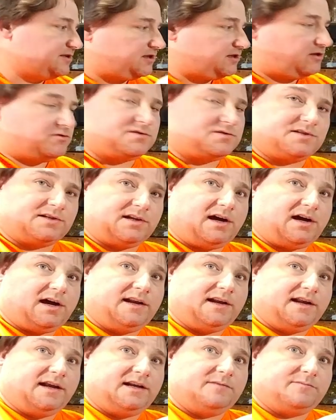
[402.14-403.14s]
it's close to the
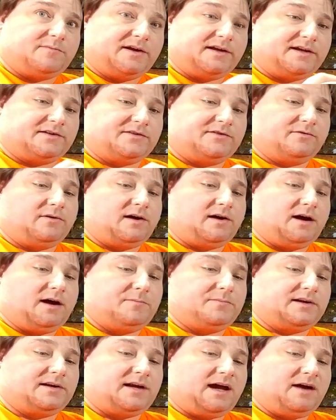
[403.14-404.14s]
hot end, it might get too
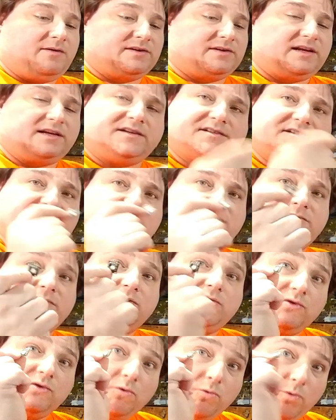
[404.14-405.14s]
hot, but I would like to see you include a